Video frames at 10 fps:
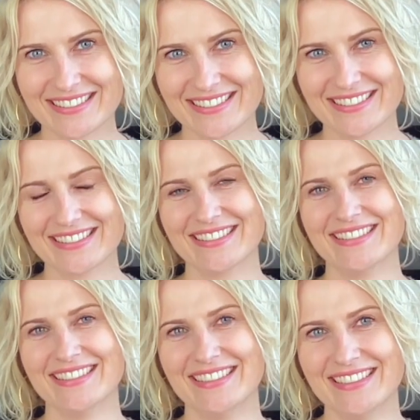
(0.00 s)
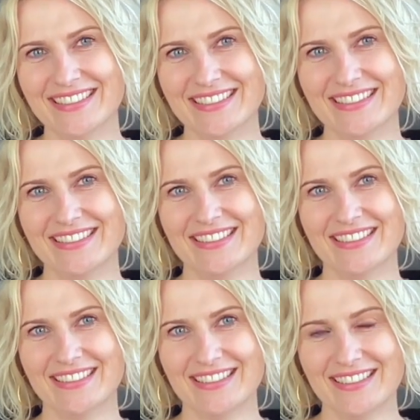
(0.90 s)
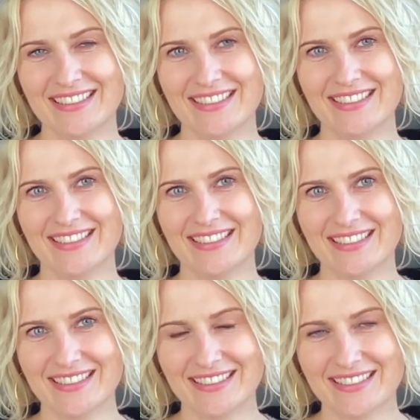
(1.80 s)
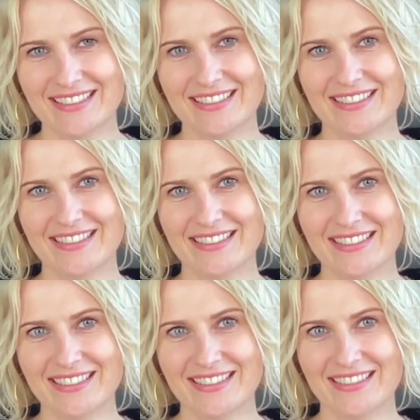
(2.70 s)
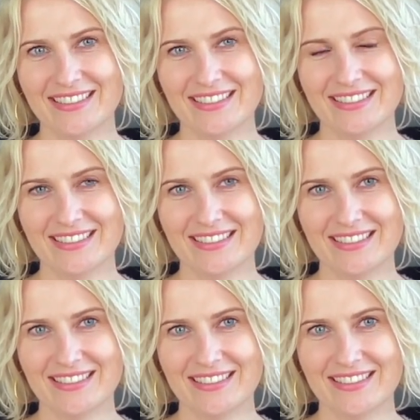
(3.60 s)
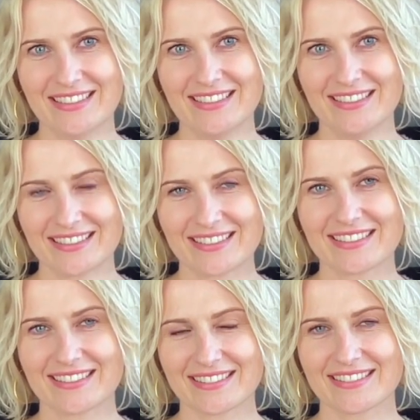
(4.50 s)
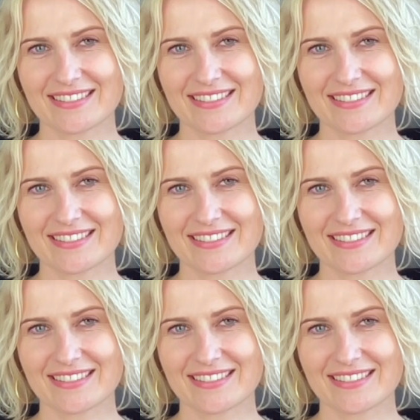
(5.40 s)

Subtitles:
(silent)